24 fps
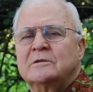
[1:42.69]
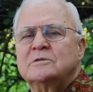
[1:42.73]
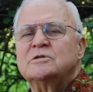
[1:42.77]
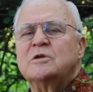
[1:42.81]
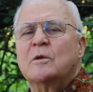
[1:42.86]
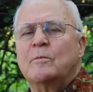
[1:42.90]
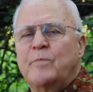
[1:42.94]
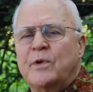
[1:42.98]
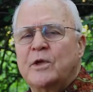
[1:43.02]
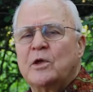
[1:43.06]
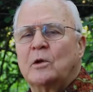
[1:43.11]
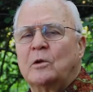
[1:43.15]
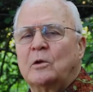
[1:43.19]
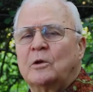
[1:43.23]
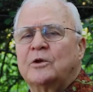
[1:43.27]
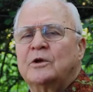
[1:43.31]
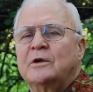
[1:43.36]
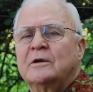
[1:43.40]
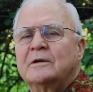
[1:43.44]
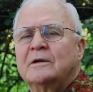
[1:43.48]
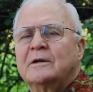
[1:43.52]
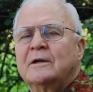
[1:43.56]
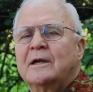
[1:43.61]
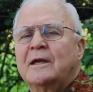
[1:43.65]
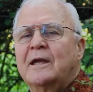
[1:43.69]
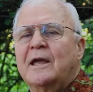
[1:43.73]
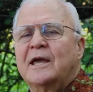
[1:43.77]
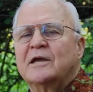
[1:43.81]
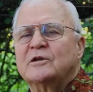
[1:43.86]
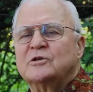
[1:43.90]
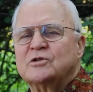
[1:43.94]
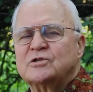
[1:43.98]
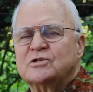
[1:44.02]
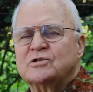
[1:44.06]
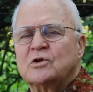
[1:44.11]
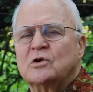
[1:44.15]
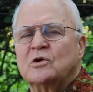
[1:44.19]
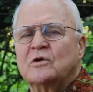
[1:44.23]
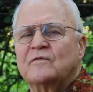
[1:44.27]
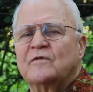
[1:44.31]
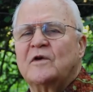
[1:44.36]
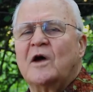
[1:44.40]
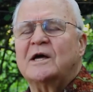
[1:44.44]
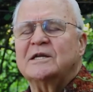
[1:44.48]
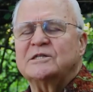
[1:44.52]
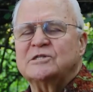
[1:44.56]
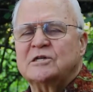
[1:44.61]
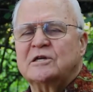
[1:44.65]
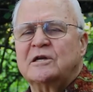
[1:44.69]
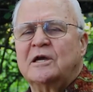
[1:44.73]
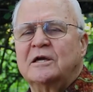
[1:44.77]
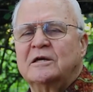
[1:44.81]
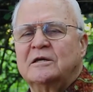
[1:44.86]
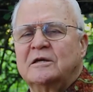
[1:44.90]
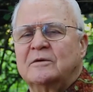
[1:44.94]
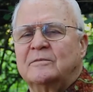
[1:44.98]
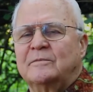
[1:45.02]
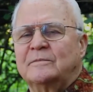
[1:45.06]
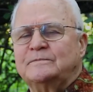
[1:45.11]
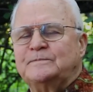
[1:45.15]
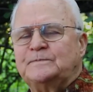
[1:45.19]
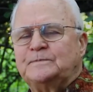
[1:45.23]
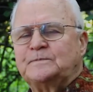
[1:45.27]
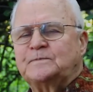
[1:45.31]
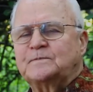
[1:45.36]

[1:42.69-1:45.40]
to build and to serve God's kingdom.